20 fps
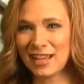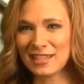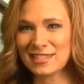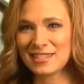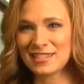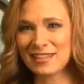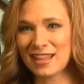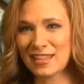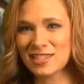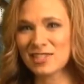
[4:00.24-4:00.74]

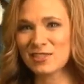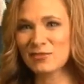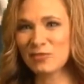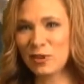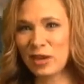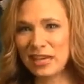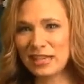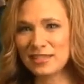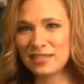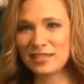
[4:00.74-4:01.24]
lots and lots of
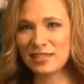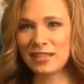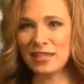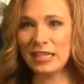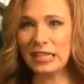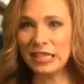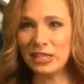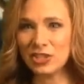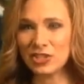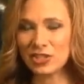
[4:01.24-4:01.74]
weight
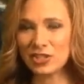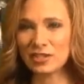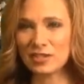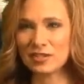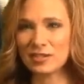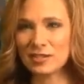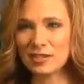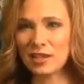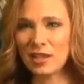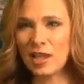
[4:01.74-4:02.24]
and
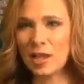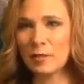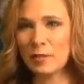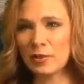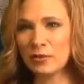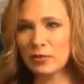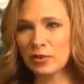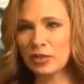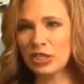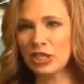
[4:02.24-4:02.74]
inches,
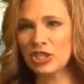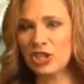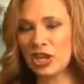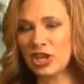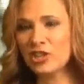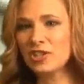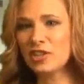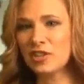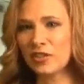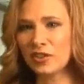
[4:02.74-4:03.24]
but really
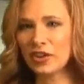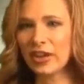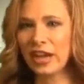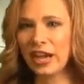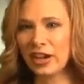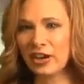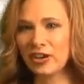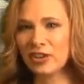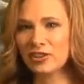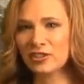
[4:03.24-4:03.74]
changing their
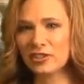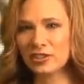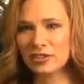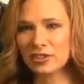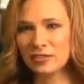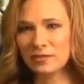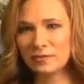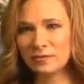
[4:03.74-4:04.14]
character.